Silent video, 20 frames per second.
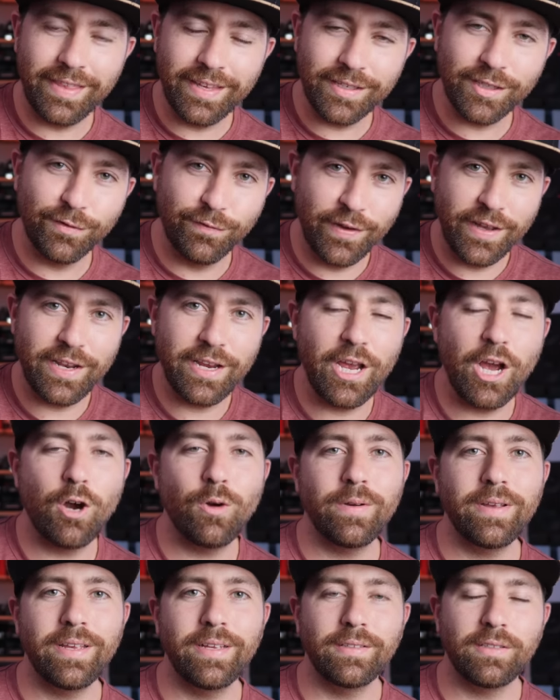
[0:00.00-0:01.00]
this
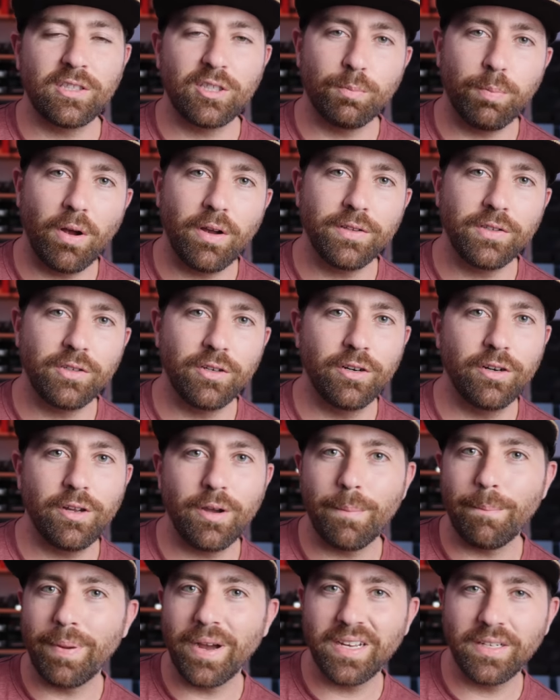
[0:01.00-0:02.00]
video is
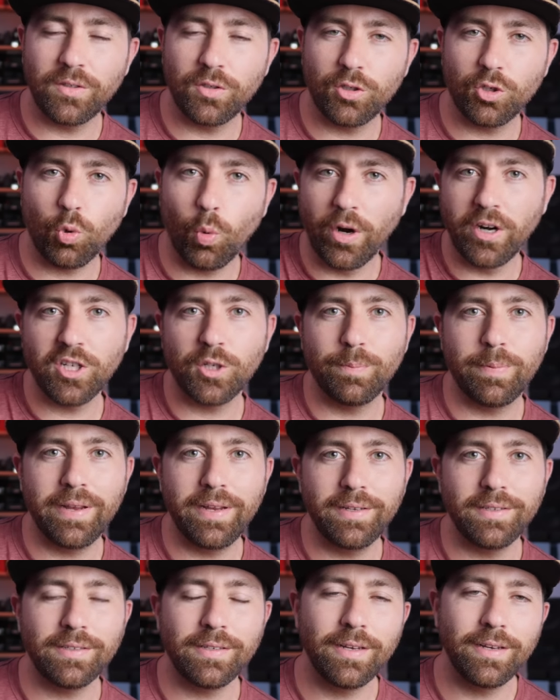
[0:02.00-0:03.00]
sponsored by
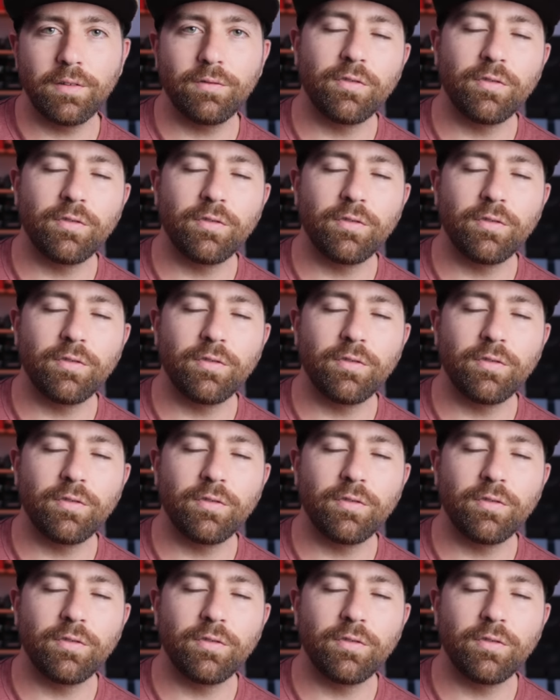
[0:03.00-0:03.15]
Squarespace.